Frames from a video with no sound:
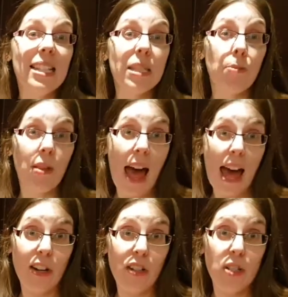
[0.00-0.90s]

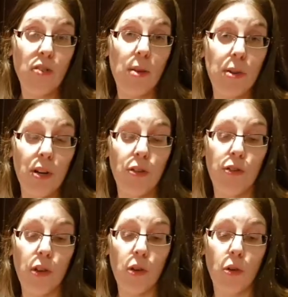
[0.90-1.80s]
splatters from your
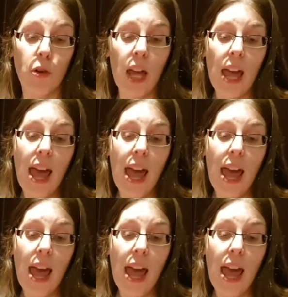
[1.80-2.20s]
food.